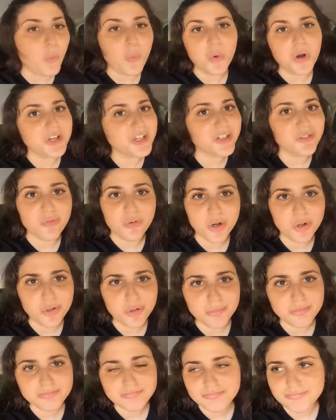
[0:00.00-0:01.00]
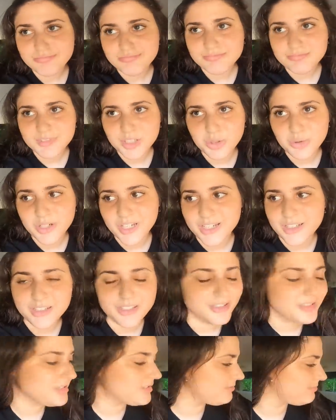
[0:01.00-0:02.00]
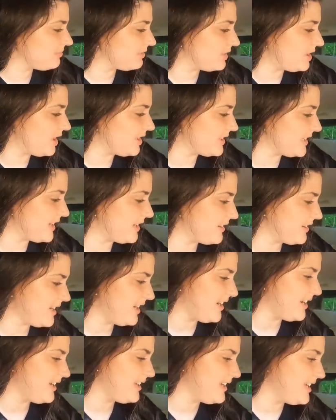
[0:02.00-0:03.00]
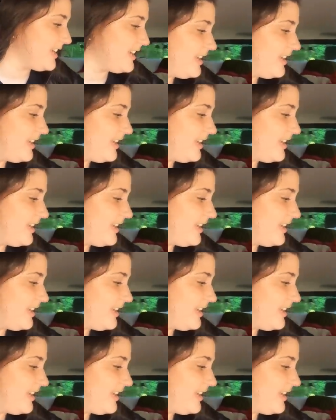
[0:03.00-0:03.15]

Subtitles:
when in Rome, who cares? Long day or not.